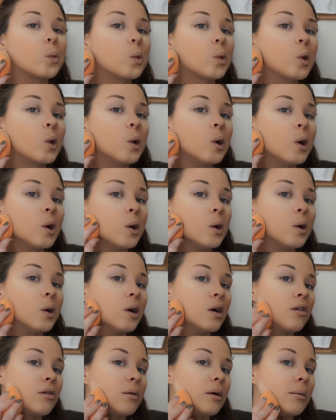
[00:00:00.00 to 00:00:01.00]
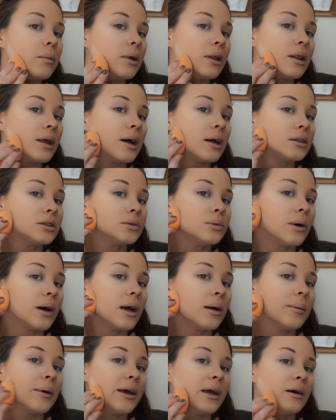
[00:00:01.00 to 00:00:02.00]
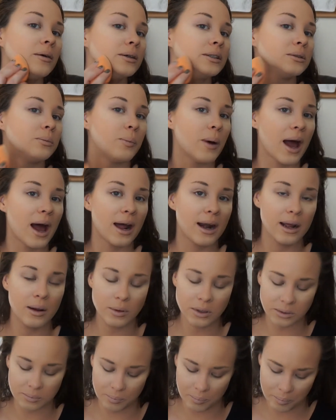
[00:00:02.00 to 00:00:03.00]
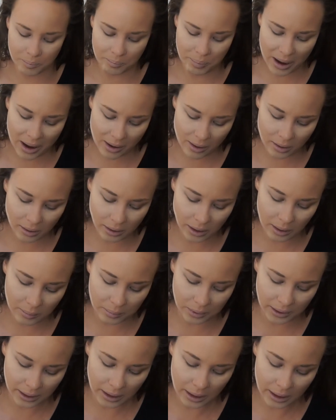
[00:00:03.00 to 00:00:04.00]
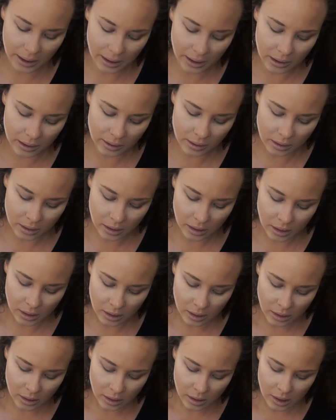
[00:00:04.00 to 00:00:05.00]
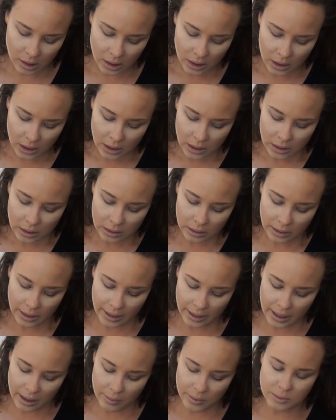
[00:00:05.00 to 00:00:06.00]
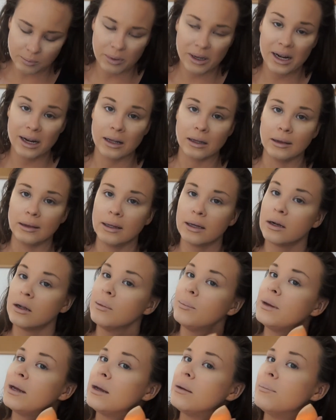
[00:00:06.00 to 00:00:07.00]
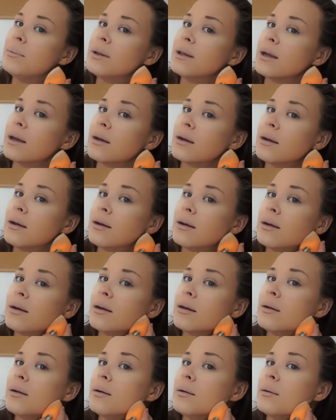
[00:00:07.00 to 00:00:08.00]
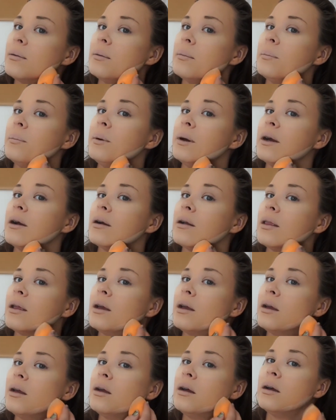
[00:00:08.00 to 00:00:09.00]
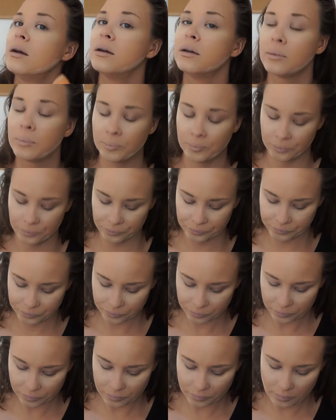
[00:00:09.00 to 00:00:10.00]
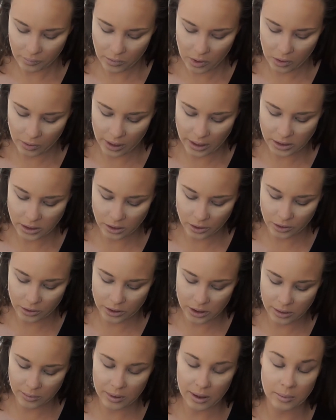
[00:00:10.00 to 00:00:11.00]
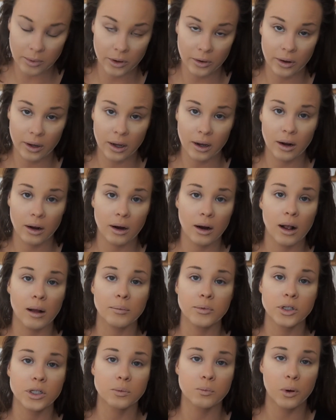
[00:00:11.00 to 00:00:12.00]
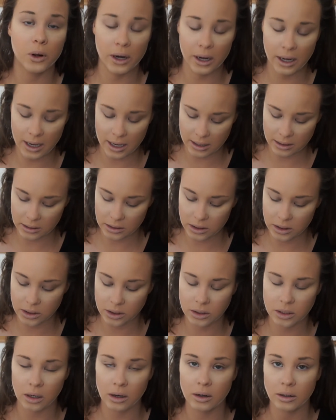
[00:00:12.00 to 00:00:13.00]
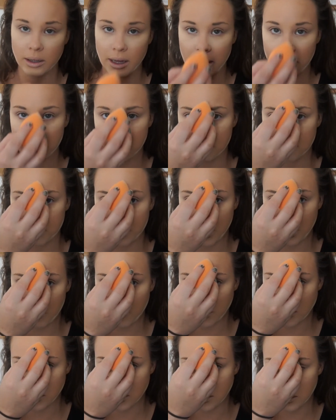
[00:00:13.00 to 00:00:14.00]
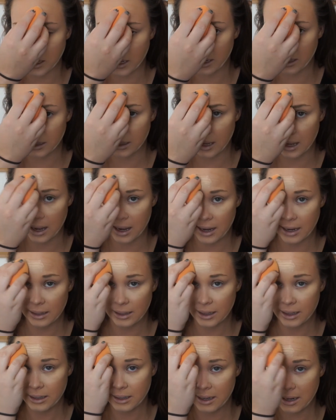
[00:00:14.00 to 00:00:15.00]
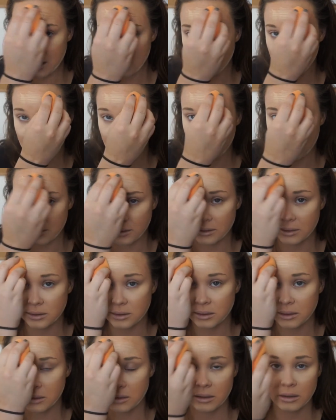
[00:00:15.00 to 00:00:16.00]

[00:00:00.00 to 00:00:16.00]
So I don't know if maybe that's why, but it was bad. It was barely bleeding. Like, it was bleeding a little bit, but like barely. Okay, so you see what I'm doing here? I'm just putting it in like pretty much like the highlighted areas